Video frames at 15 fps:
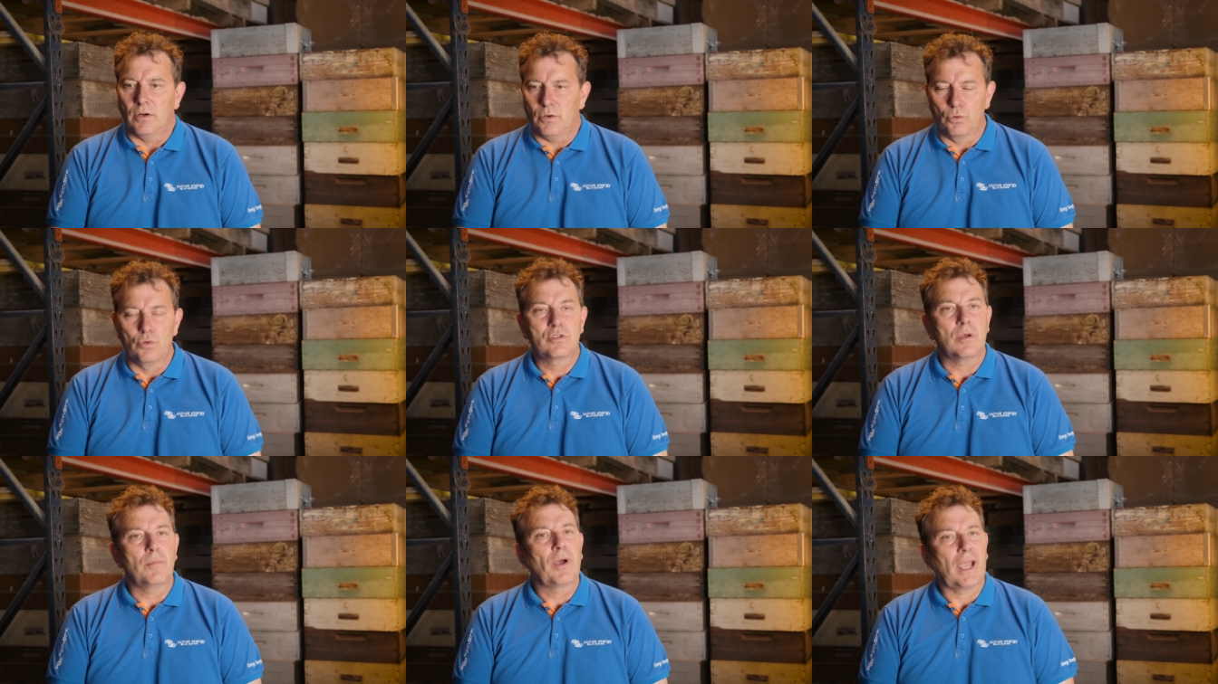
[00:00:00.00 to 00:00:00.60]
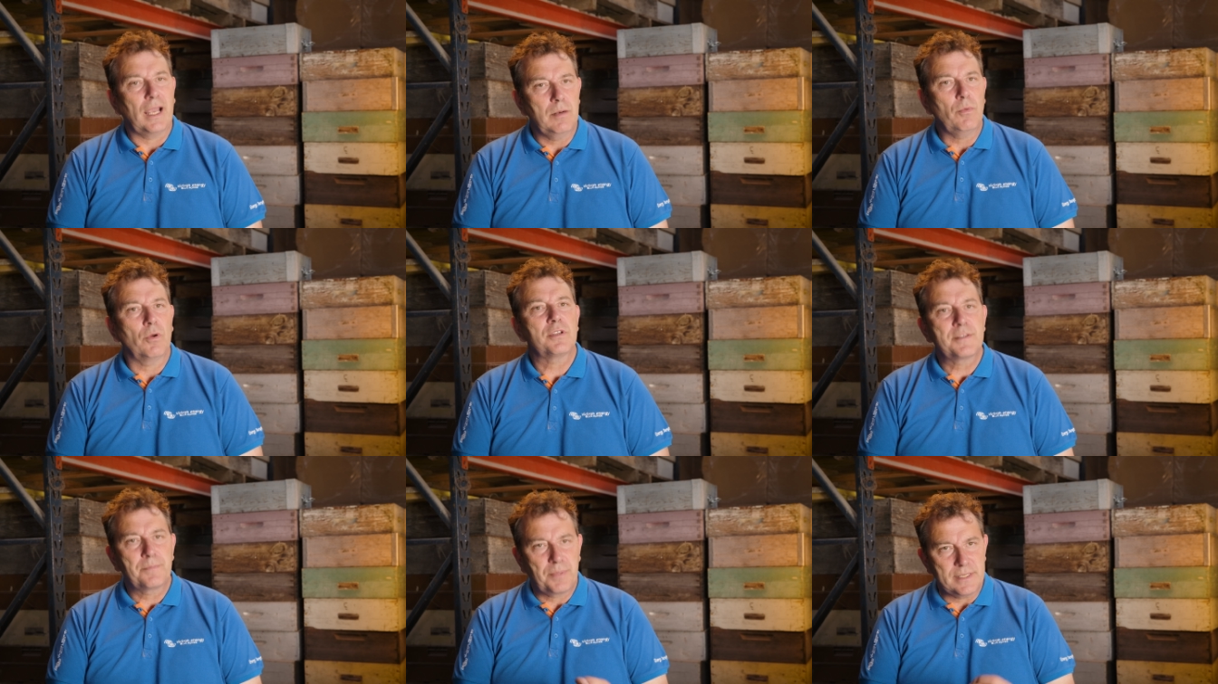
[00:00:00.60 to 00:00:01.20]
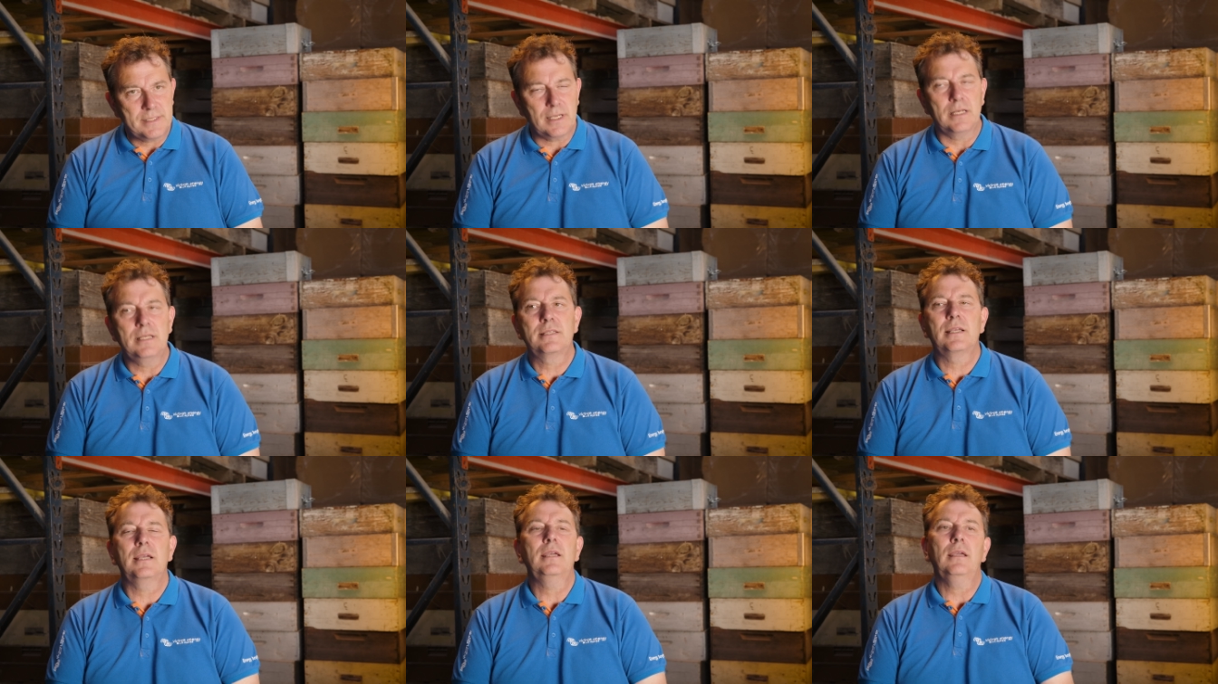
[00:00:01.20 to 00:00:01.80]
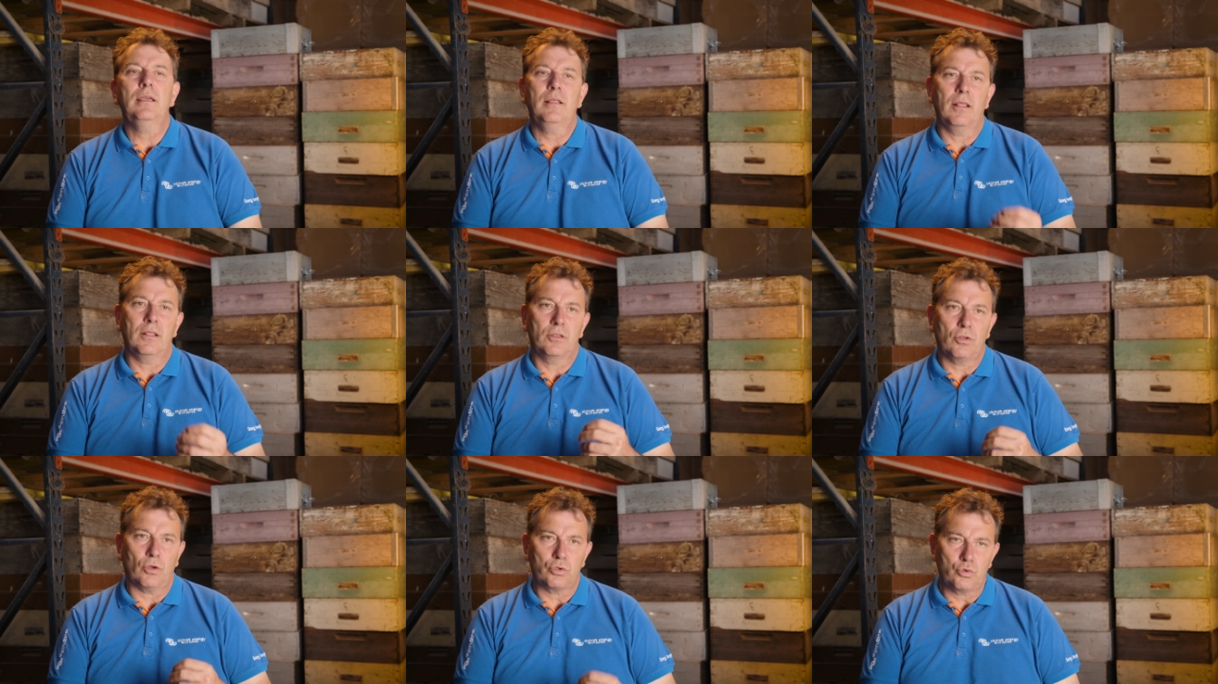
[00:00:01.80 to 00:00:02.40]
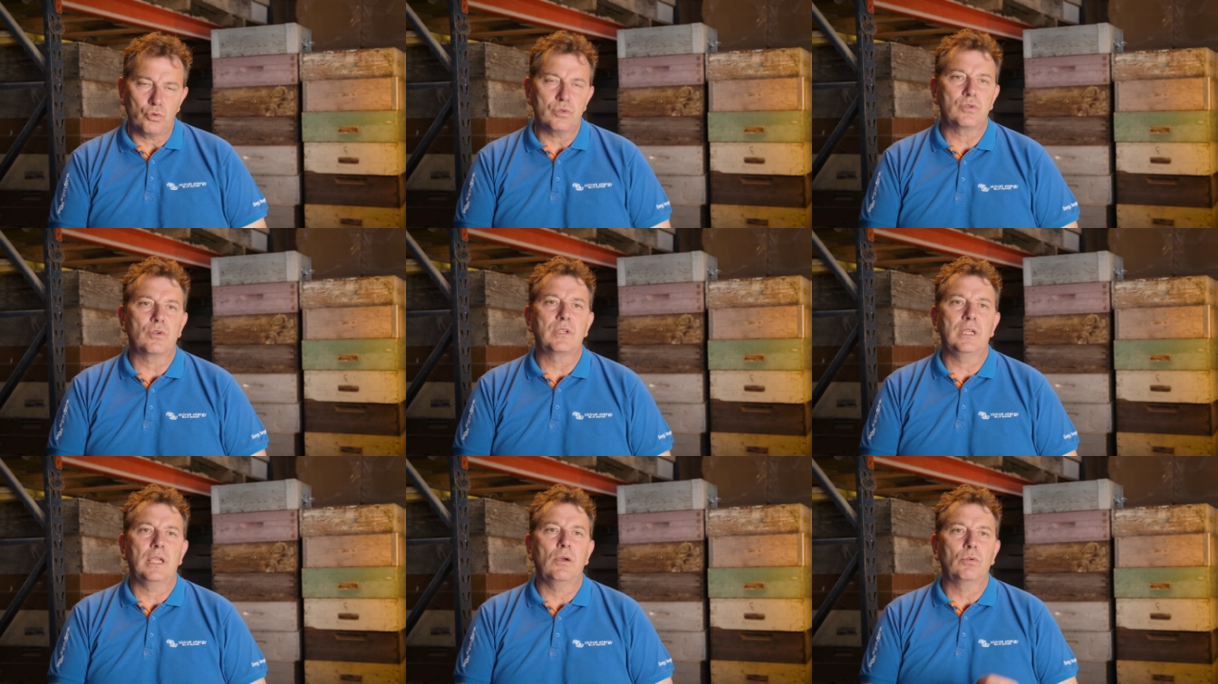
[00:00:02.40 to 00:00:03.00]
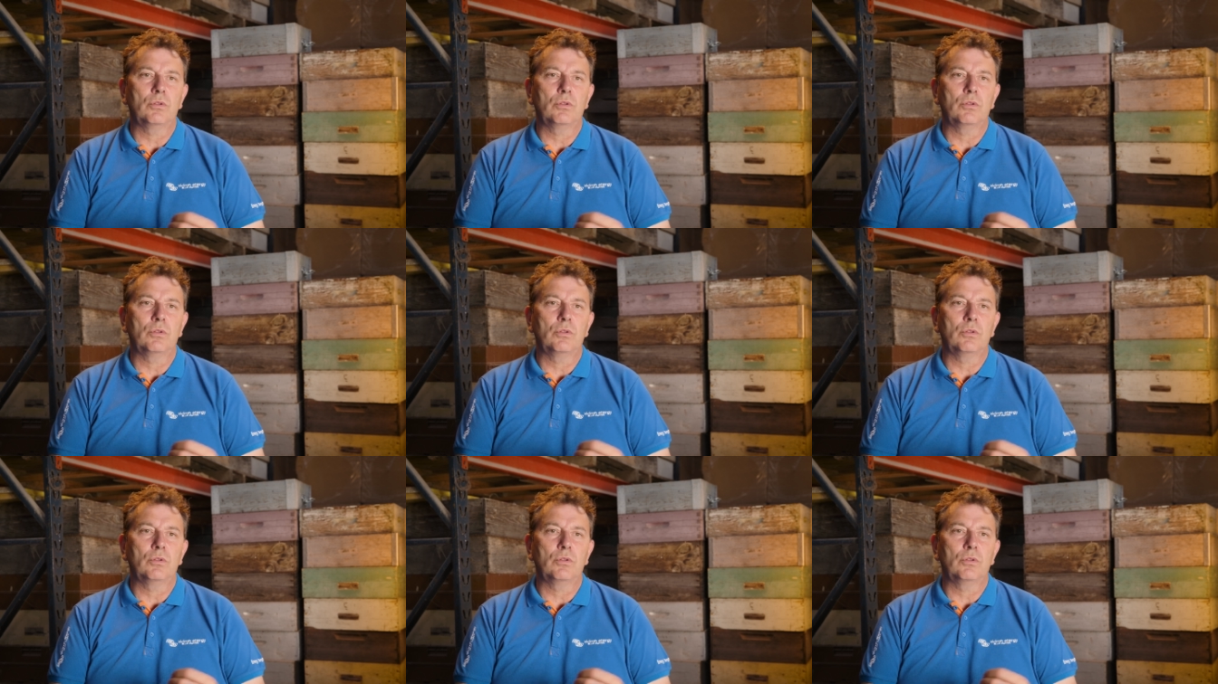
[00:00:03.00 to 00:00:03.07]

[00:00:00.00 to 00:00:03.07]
This installation is composed of an installation with